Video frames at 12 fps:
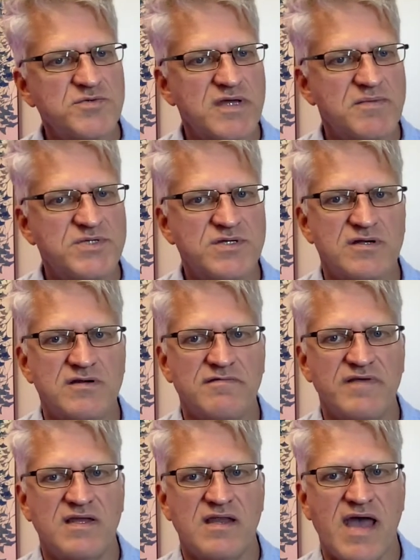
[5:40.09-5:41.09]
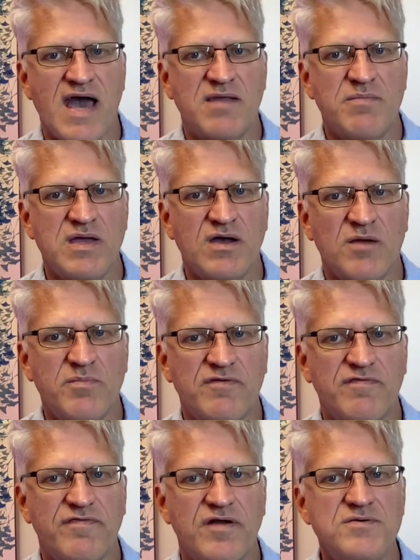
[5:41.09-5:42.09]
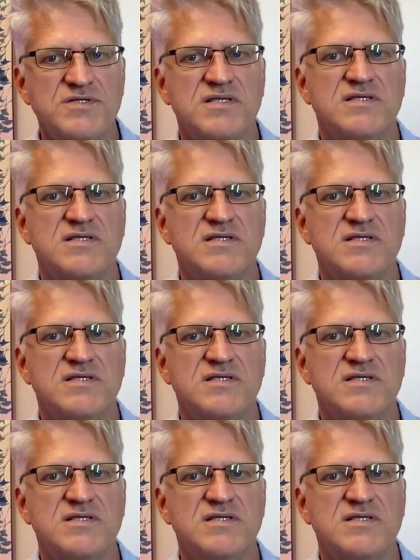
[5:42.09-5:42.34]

we observe in anatomy are but frozen